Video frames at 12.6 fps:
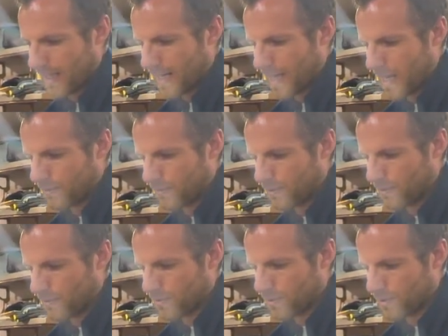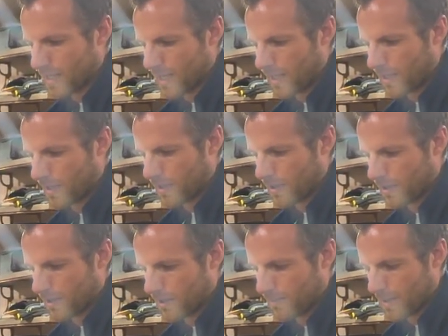allows you to take
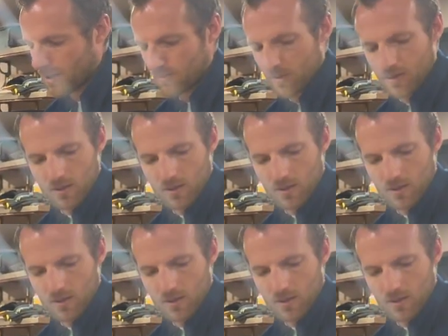the measurement,